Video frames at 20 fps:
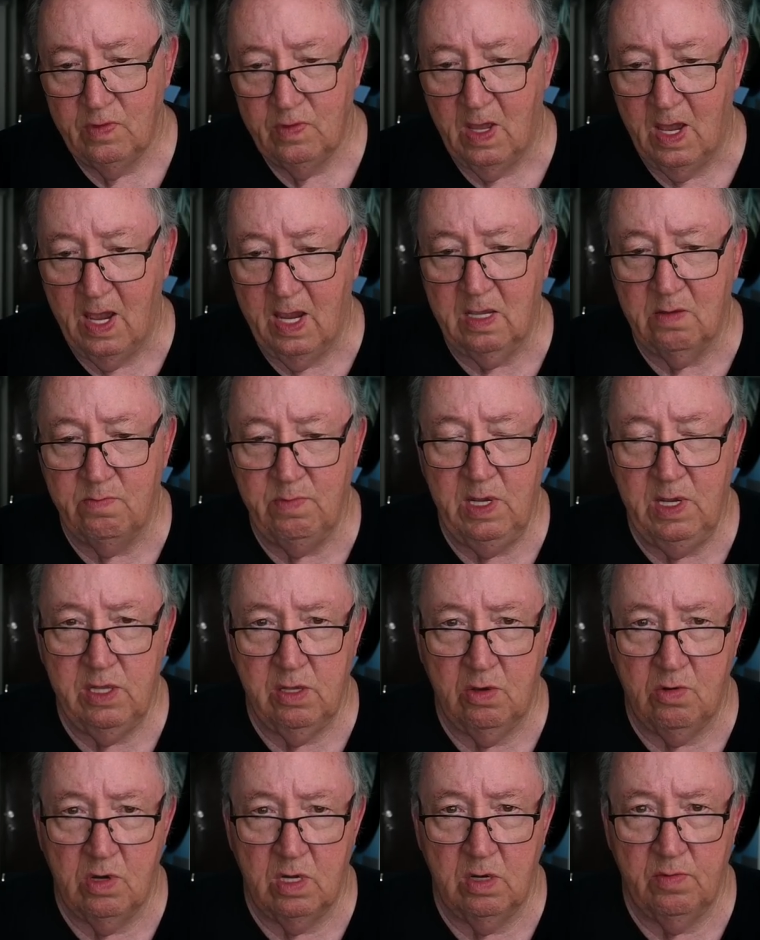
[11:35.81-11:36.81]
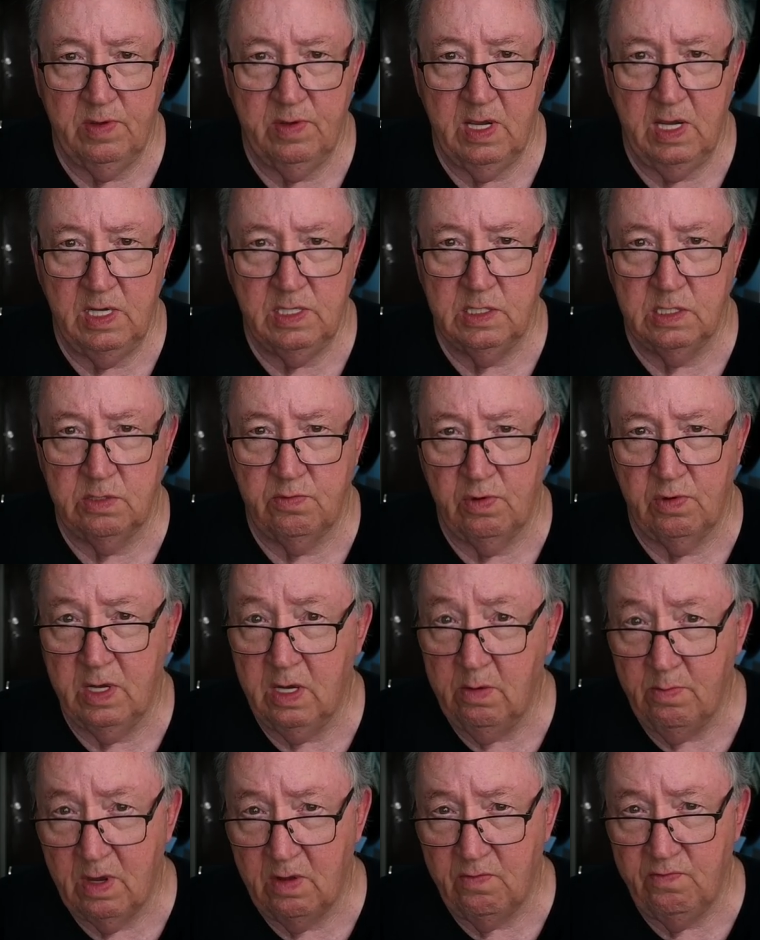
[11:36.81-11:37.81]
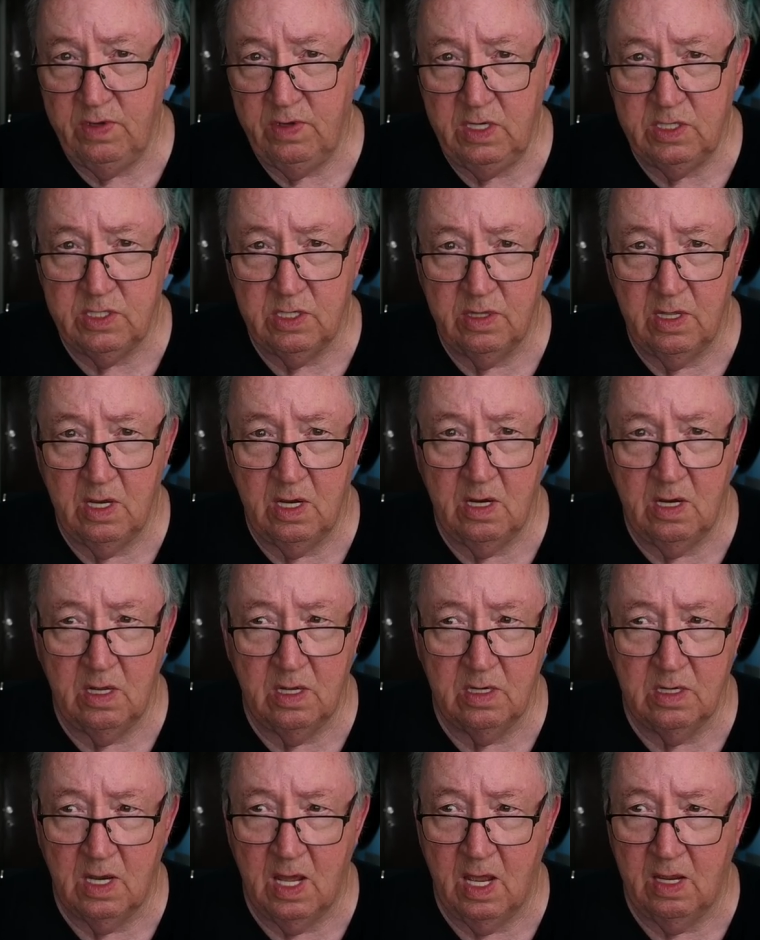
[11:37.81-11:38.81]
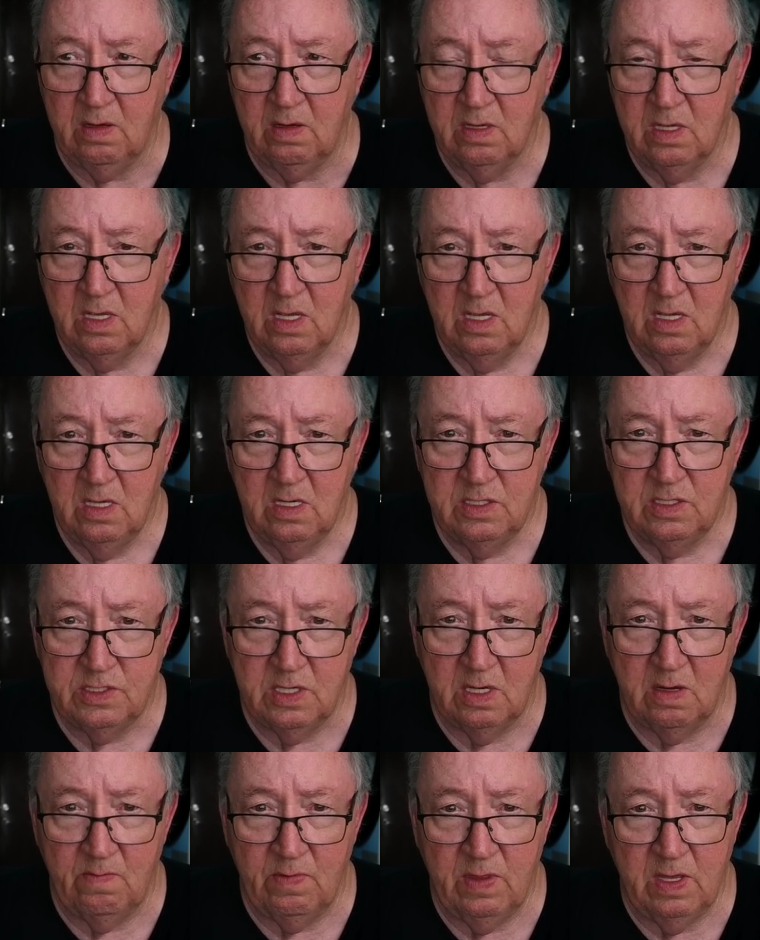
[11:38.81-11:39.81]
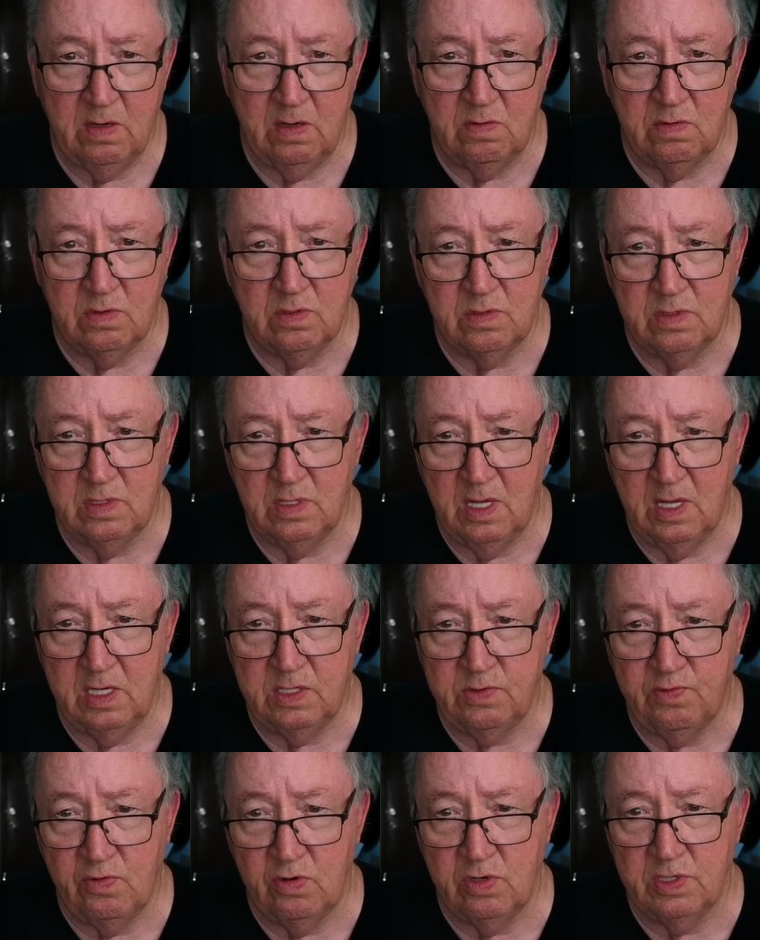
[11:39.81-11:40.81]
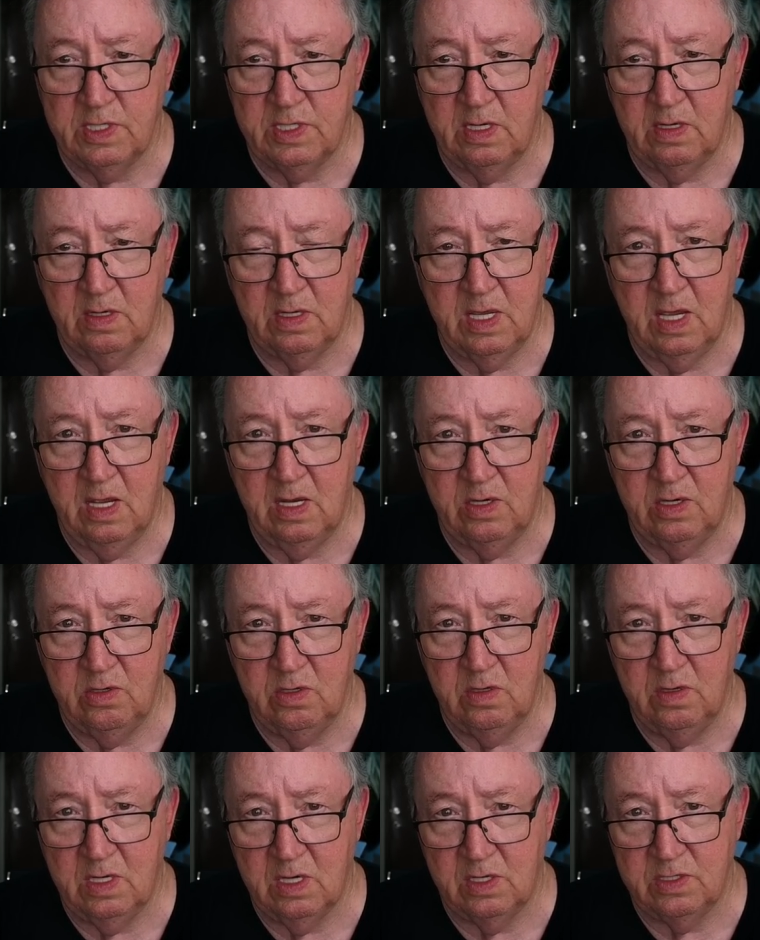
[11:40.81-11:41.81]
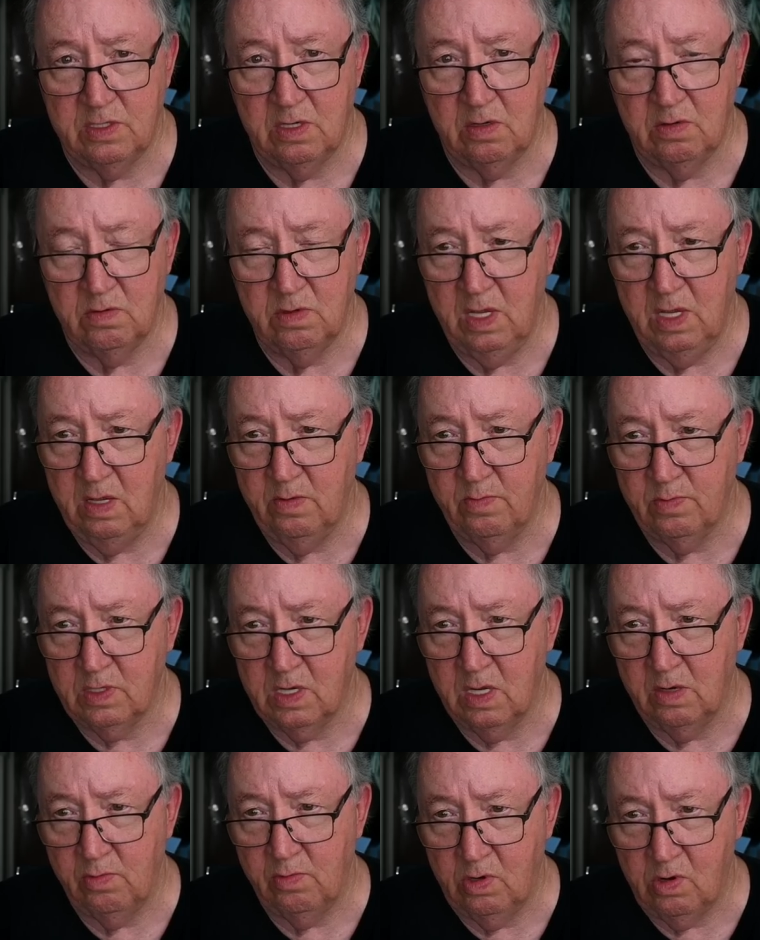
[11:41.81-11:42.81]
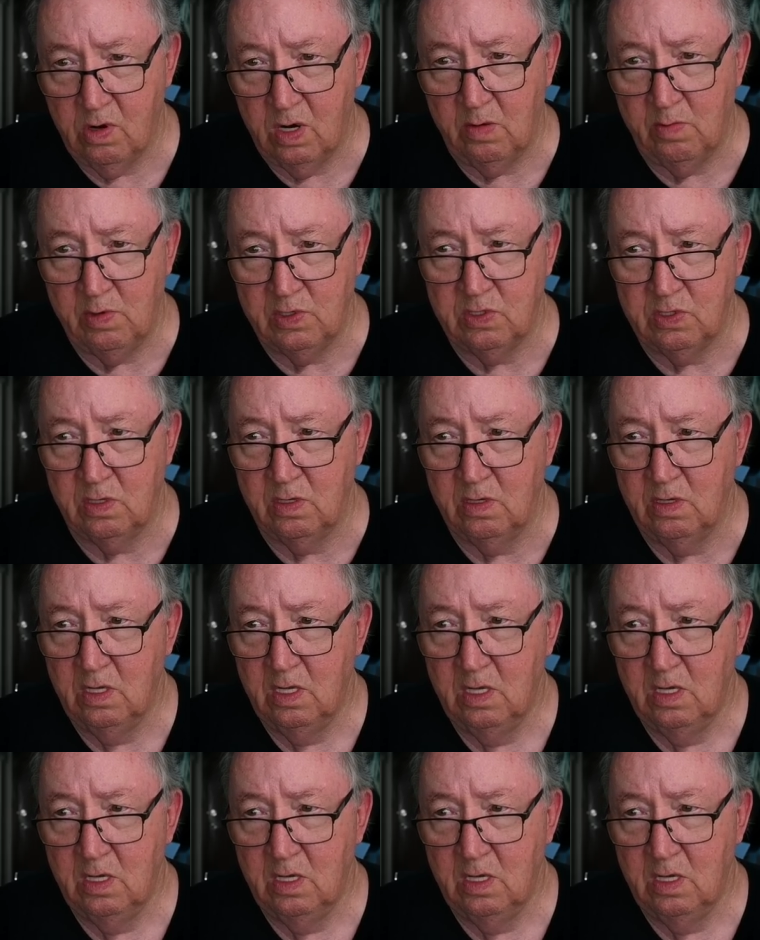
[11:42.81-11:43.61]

I can meet the qualifications for getting my visa there, unlike some that are less fortunate and can't do it because their income requirements are